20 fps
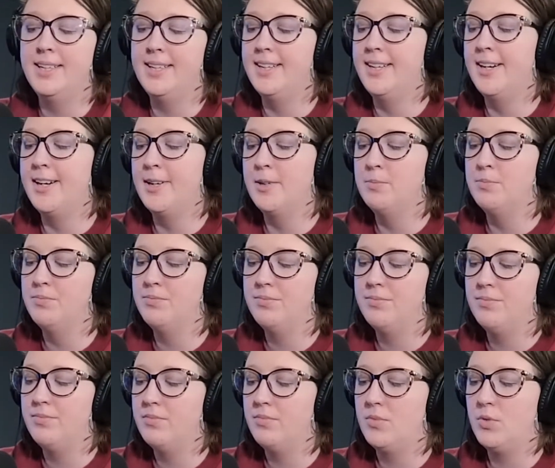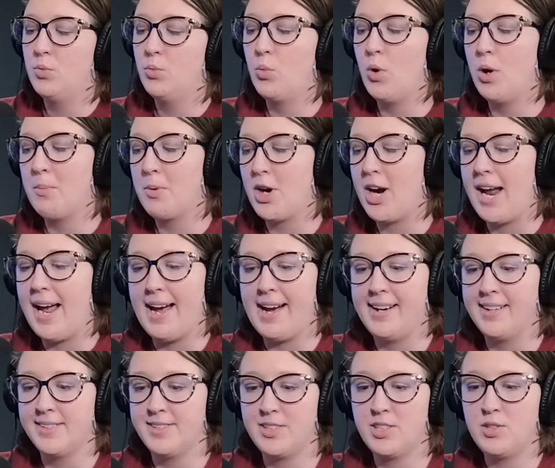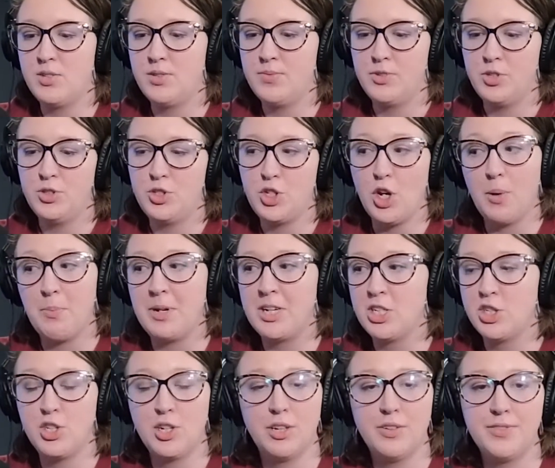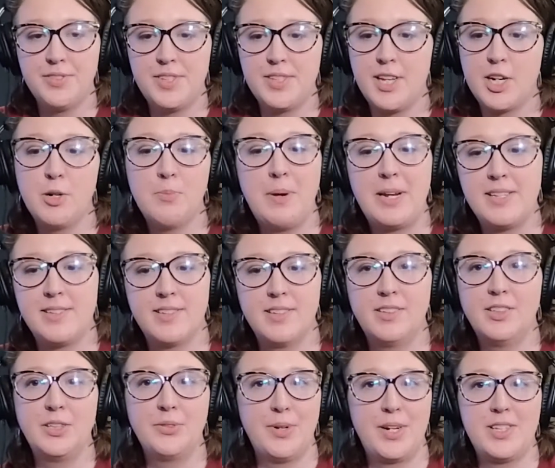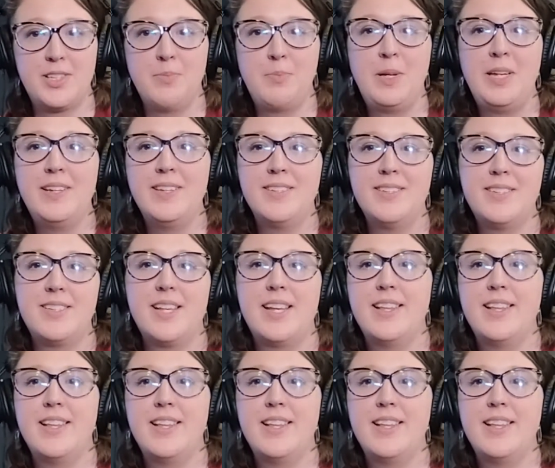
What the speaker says: Walmart has shopping shelves that are basically recipes,